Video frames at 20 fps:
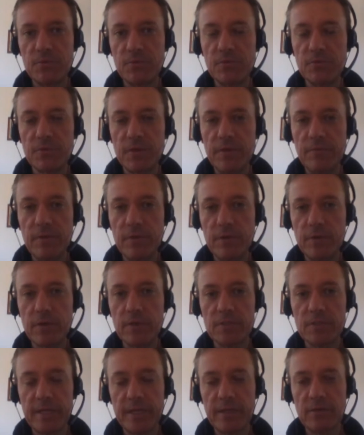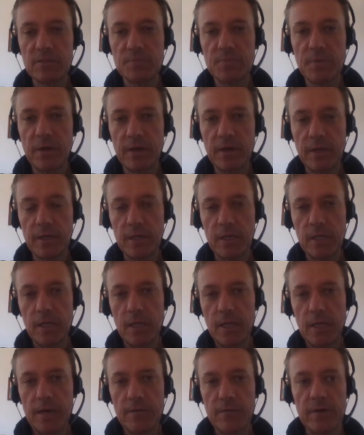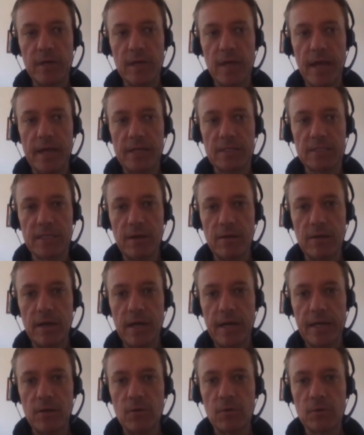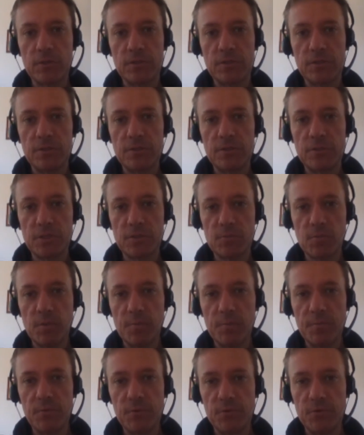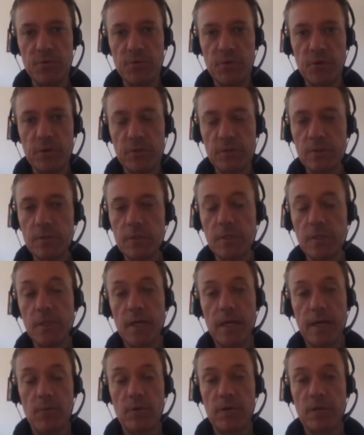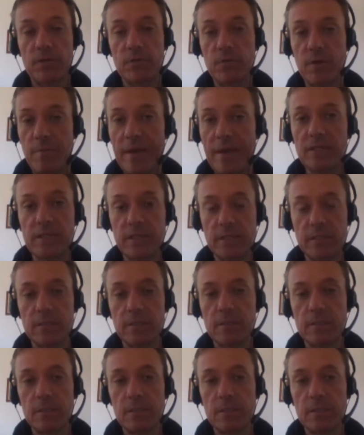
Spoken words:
doing really, really good at sales, but I realized I don't just want to do good. I want to do amazing.